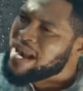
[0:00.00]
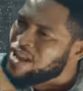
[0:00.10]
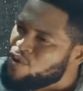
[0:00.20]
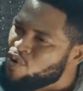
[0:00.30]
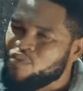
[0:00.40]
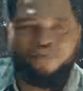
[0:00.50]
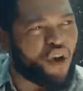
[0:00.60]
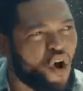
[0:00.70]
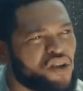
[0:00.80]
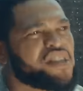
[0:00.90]
marry you
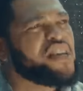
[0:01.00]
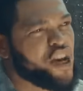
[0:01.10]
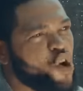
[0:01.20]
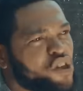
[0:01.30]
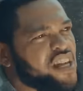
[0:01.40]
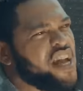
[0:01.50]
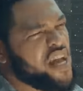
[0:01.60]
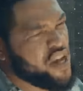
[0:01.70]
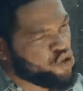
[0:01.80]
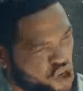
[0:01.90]
because he no say
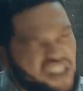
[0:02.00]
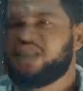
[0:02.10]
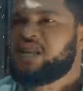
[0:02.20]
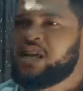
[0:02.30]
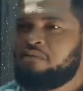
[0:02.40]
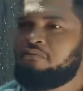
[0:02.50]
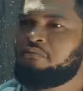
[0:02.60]
something day.